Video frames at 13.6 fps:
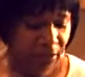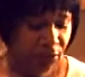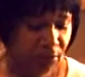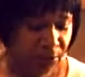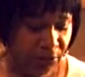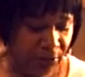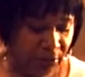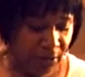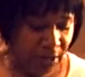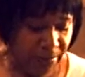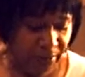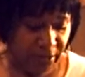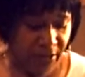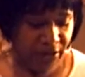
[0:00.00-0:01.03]
So I'm just going to
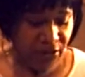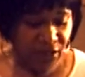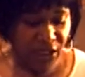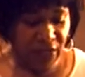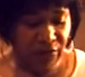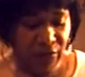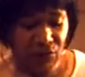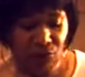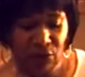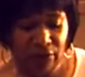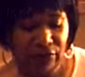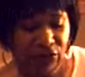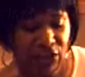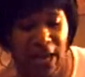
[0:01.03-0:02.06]
come in here and just give it a
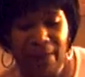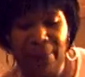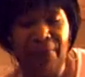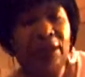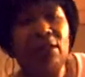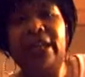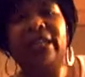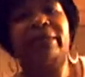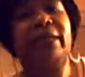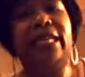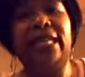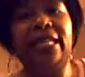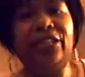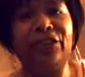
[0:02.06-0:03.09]
rough chop. They don't have to
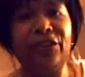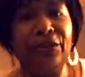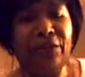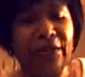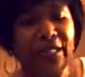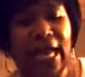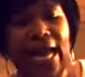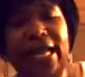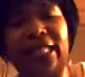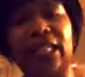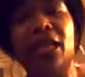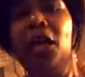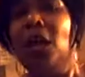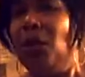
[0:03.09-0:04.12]
be any certain
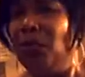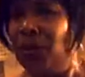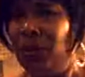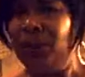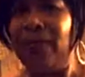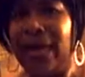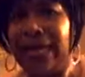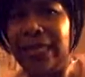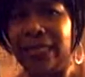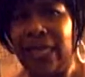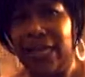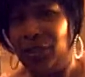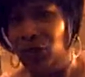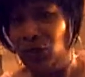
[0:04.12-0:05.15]
size, but bite
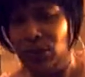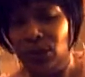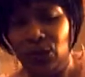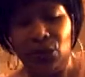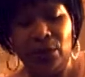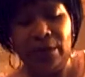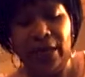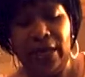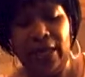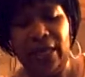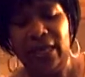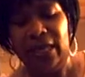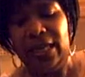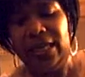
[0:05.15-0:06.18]
size. You don't want them too big.